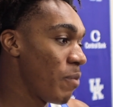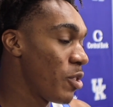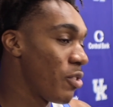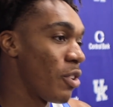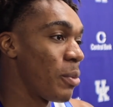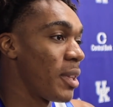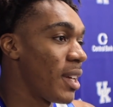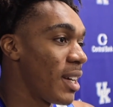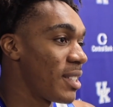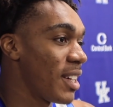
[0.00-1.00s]
just knowing
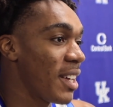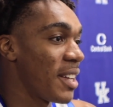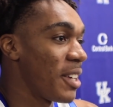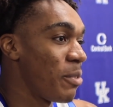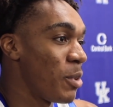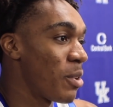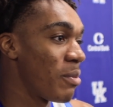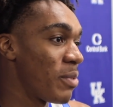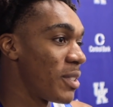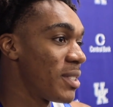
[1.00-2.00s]
that kind of gives me
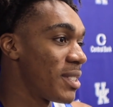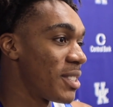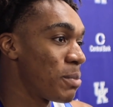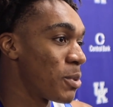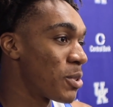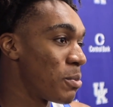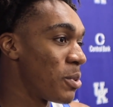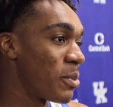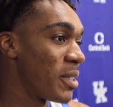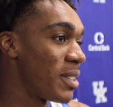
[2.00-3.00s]
confidence to just push the
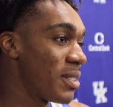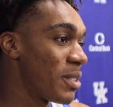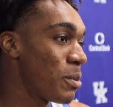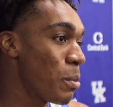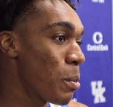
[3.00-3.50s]
ball right. So.